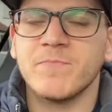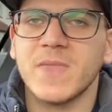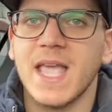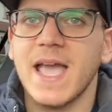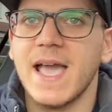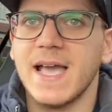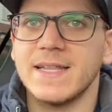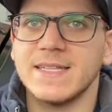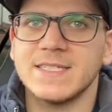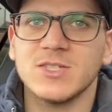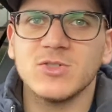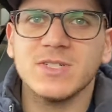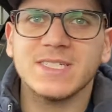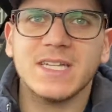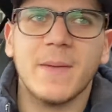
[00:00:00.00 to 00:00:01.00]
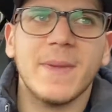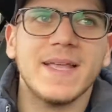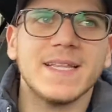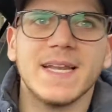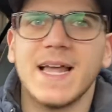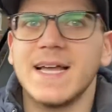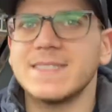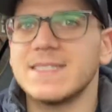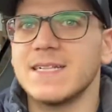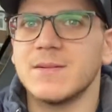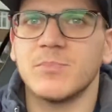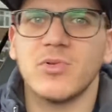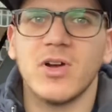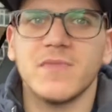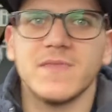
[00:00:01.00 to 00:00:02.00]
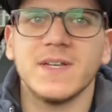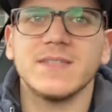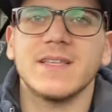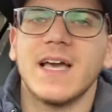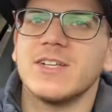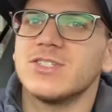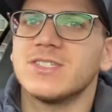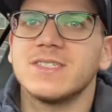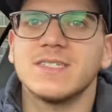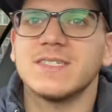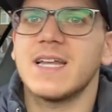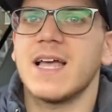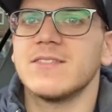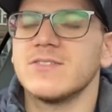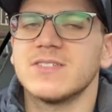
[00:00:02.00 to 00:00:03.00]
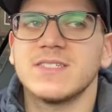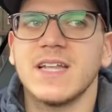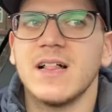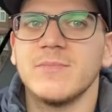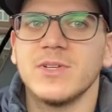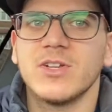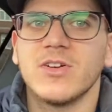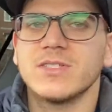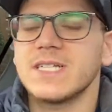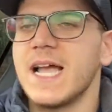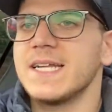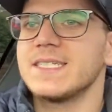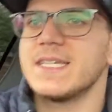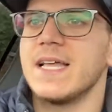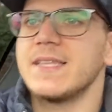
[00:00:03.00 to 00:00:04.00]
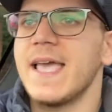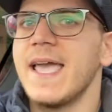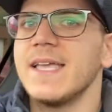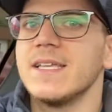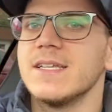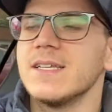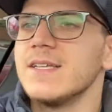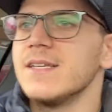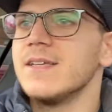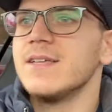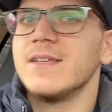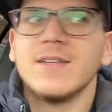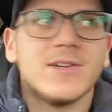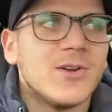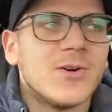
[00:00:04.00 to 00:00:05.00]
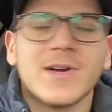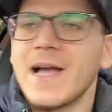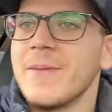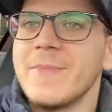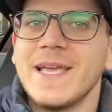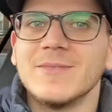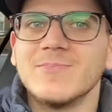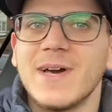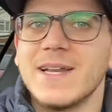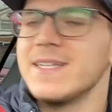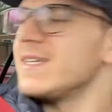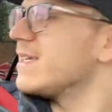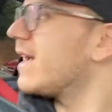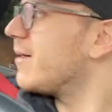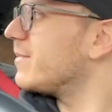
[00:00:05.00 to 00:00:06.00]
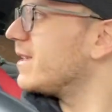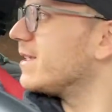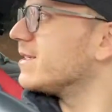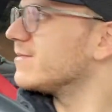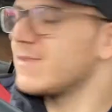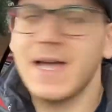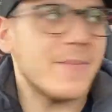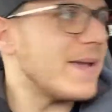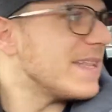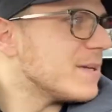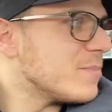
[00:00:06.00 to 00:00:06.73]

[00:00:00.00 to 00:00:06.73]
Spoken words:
and as soon as I made a nice little profit, I just decided to sell, because I said, hey, look, I made money, I made a